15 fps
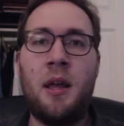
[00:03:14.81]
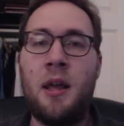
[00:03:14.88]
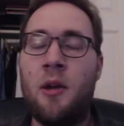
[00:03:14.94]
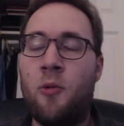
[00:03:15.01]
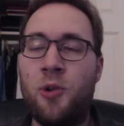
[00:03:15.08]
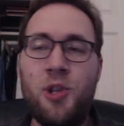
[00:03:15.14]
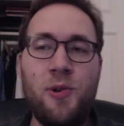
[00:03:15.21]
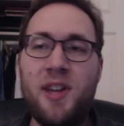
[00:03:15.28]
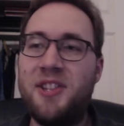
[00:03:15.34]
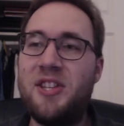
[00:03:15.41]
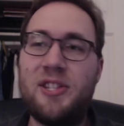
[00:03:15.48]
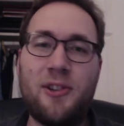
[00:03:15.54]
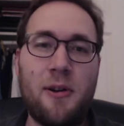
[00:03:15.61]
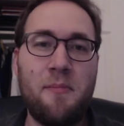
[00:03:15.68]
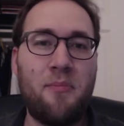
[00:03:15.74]
When you get to
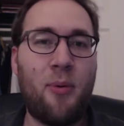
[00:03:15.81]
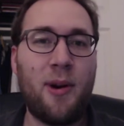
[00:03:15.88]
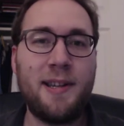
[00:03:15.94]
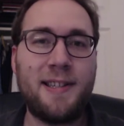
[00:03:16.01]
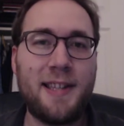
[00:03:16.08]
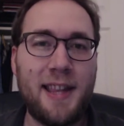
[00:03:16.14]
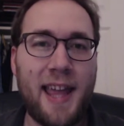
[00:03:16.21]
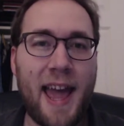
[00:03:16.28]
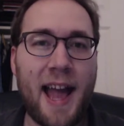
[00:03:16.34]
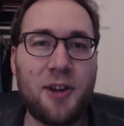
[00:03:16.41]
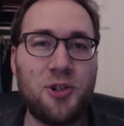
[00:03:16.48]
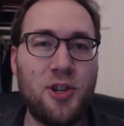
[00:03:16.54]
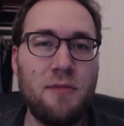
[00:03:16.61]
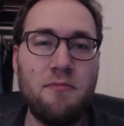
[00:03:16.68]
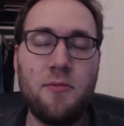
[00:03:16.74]
certain points in the
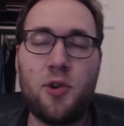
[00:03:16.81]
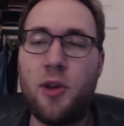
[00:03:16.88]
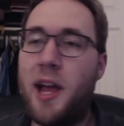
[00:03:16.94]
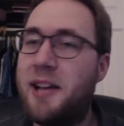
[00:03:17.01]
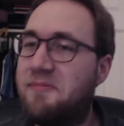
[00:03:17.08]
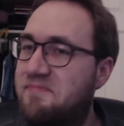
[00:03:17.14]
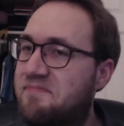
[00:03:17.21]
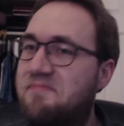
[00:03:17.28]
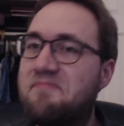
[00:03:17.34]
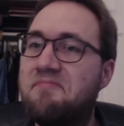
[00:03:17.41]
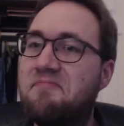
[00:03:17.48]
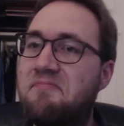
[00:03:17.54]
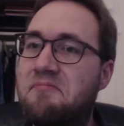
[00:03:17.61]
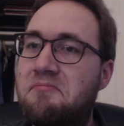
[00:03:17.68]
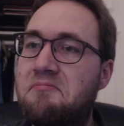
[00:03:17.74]
action, you're like,
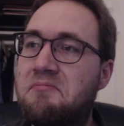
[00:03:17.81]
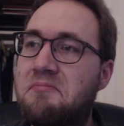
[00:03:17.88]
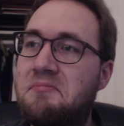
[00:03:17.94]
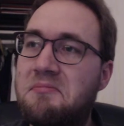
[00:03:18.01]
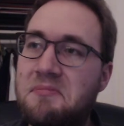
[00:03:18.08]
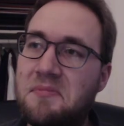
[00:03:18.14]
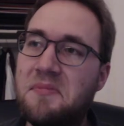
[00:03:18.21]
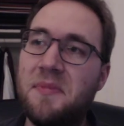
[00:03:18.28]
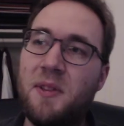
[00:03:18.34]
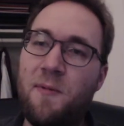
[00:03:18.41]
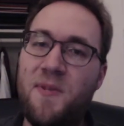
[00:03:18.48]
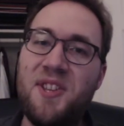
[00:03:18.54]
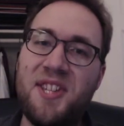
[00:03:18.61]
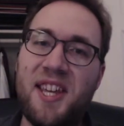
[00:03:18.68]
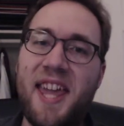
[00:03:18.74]
the
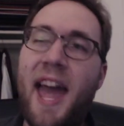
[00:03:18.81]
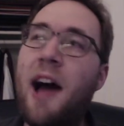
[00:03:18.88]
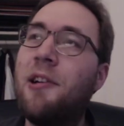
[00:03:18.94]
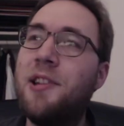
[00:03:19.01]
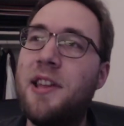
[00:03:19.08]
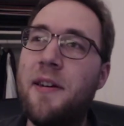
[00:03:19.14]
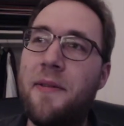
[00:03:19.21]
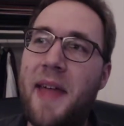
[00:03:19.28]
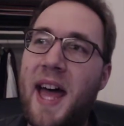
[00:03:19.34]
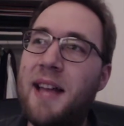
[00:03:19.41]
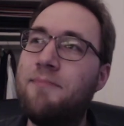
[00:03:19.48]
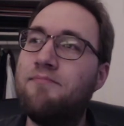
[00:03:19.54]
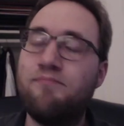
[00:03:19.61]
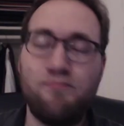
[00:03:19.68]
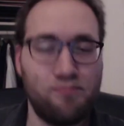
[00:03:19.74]
physicality of
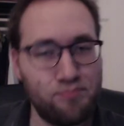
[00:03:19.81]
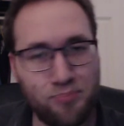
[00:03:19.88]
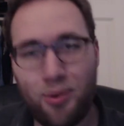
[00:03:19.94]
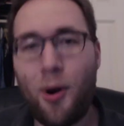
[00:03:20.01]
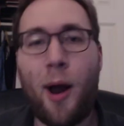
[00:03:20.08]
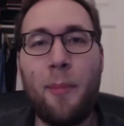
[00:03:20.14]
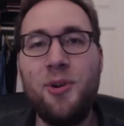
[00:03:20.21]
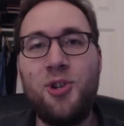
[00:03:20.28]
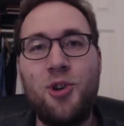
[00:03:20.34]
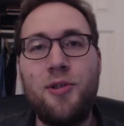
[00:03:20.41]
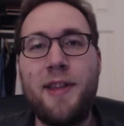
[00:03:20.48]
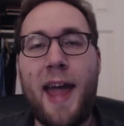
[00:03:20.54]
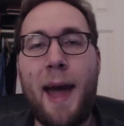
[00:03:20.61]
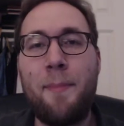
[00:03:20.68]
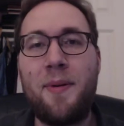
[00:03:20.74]
that probably
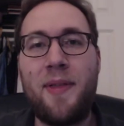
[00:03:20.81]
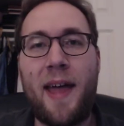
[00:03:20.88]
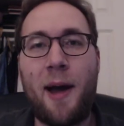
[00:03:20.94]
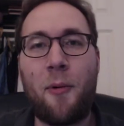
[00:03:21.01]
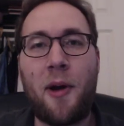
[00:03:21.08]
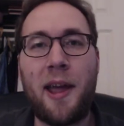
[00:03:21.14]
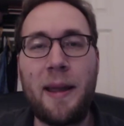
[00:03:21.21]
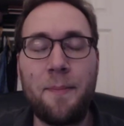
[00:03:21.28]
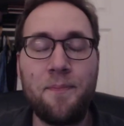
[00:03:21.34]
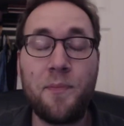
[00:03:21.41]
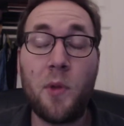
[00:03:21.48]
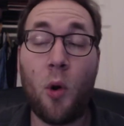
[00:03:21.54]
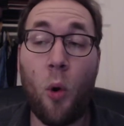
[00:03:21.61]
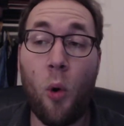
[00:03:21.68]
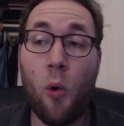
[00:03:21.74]
shouldn't happen that way.
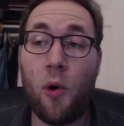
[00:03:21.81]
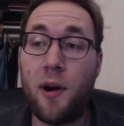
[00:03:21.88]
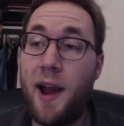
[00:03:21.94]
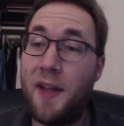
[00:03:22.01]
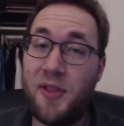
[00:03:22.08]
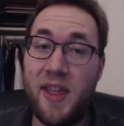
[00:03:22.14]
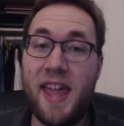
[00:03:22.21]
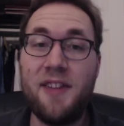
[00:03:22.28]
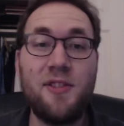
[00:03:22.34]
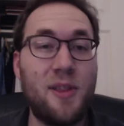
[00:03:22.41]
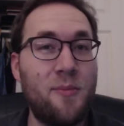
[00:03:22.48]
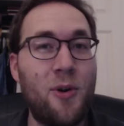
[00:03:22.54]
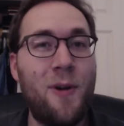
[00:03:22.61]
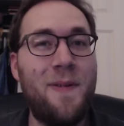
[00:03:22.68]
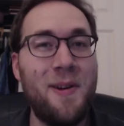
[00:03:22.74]
Or at the end of the
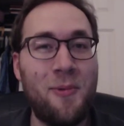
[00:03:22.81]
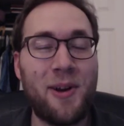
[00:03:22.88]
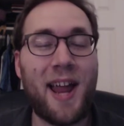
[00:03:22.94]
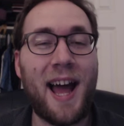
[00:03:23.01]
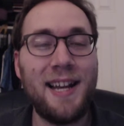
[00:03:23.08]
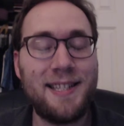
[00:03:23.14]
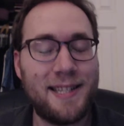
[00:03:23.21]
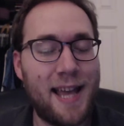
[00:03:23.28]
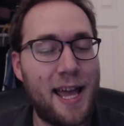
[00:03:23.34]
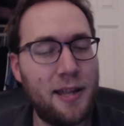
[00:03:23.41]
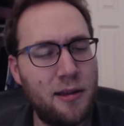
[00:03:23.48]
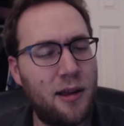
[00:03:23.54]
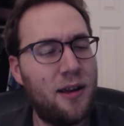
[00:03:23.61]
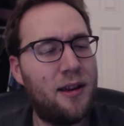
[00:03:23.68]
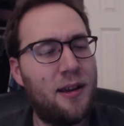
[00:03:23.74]
movie, when I
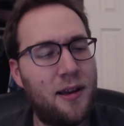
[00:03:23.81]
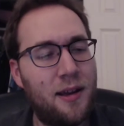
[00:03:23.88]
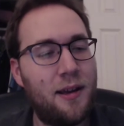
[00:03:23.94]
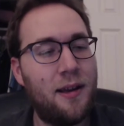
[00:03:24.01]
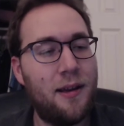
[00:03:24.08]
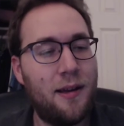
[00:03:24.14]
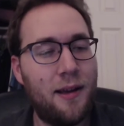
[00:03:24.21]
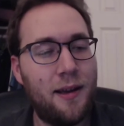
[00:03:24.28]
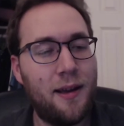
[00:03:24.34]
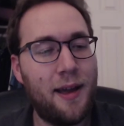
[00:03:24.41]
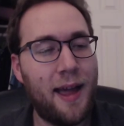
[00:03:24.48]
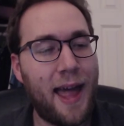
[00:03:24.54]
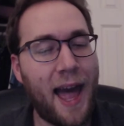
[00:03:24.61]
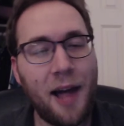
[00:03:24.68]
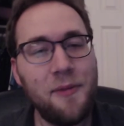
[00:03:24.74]
said,
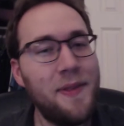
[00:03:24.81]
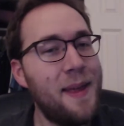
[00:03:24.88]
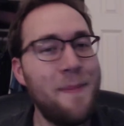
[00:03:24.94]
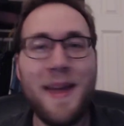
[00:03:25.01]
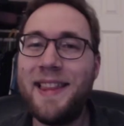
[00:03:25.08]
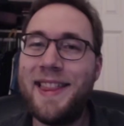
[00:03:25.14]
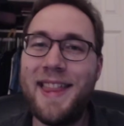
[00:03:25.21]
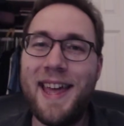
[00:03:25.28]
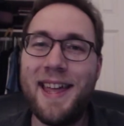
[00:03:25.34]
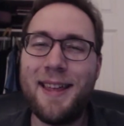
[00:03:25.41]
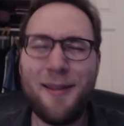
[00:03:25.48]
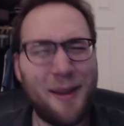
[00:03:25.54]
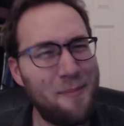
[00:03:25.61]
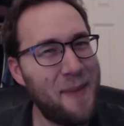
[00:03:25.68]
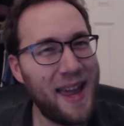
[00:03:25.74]
how did they make
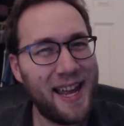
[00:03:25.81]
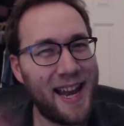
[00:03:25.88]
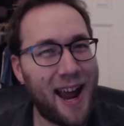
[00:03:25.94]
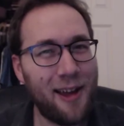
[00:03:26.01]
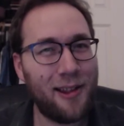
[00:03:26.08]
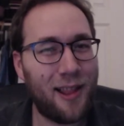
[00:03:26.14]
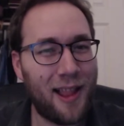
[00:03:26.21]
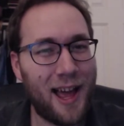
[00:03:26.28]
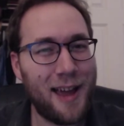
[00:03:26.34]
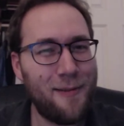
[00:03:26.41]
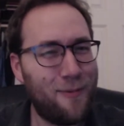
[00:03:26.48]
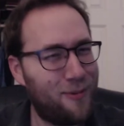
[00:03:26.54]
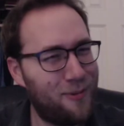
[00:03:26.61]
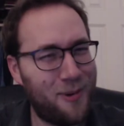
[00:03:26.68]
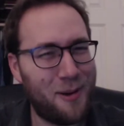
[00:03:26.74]
it out alive?
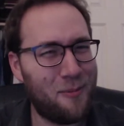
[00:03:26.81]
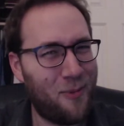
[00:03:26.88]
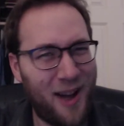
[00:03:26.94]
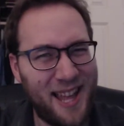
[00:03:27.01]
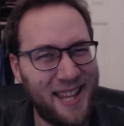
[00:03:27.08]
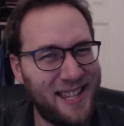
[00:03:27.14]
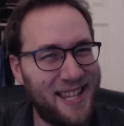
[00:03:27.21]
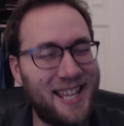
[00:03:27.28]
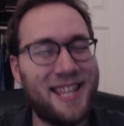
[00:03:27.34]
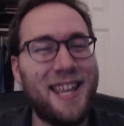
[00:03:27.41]
What?